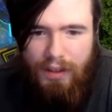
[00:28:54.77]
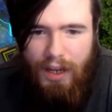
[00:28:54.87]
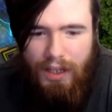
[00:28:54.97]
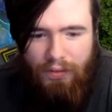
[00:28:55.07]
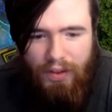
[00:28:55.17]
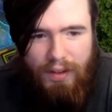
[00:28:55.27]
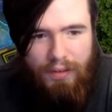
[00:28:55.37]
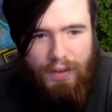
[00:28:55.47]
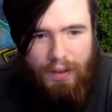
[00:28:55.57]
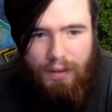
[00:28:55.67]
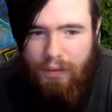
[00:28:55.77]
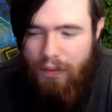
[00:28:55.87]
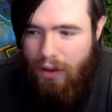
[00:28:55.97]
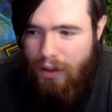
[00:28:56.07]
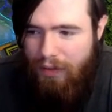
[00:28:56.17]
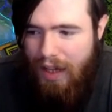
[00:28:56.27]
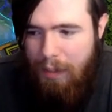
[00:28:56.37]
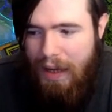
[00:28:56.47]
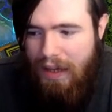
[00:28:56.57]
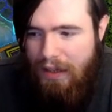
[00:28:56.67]
Activate the effect of the Fallen of
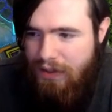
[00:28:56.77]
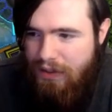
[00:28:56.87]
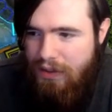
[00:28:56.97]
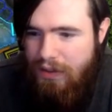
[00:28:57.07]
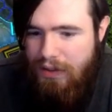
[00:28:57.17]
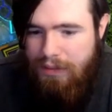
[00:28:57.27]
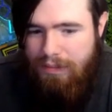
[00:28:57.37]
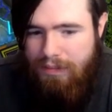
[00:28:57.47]
Albaz.